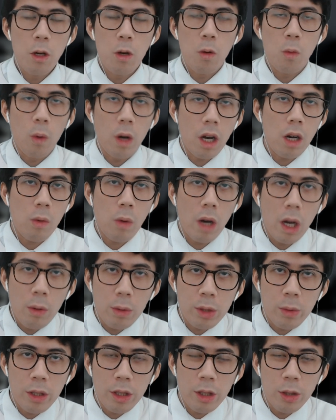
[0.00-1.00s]
Well, why
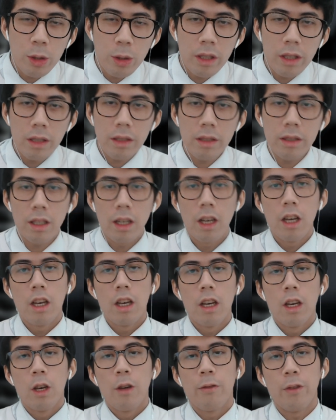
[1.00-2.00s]
would you want to do this?
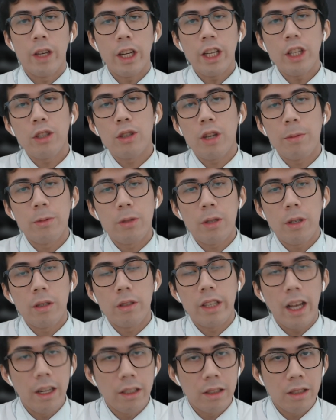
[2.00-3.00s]
For each crypto,
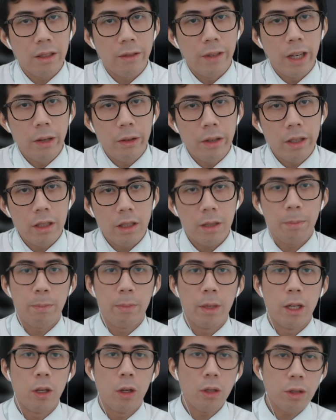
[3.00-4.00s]
the answer varies,
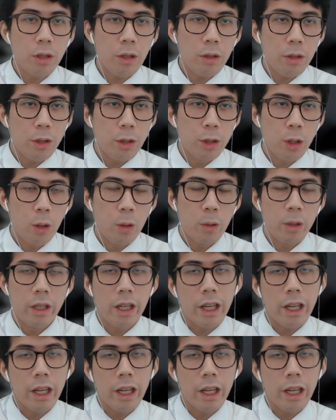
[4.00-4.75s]
but long story short, you